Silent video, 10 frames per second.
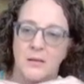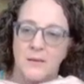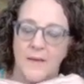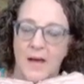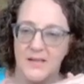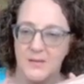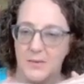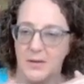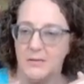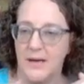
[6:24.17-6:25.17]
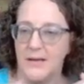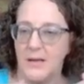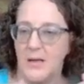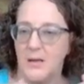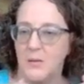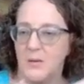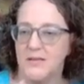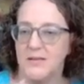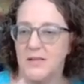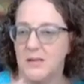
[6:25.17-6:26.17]
the iceberg, right? We
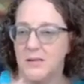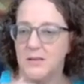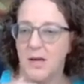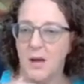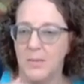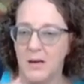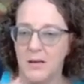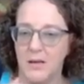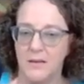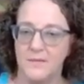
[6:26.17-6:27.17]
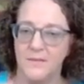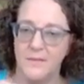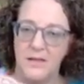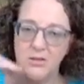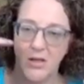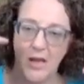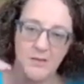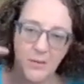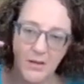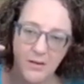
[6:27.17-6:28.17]
see the top part of each
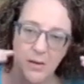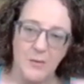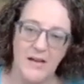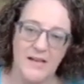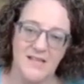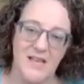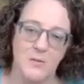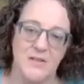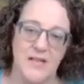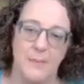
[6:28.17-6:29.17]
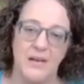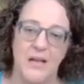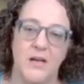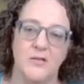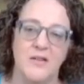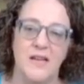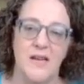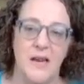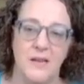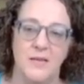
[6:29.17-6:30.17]
iceberg, but we're not seeing what's happening
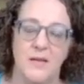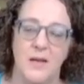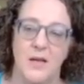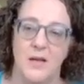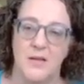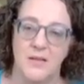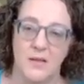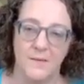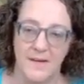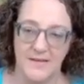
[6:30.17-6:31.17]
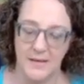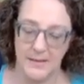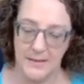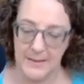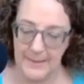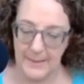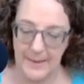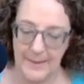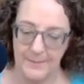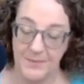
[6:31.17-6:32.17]
underneath the surface. And
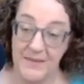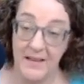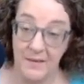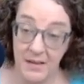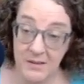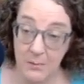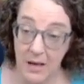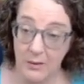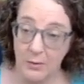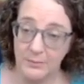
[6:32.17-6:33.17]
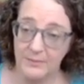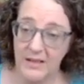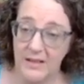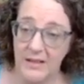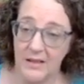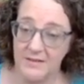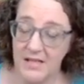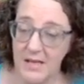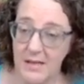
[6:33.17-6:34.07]
in this model, in EFT,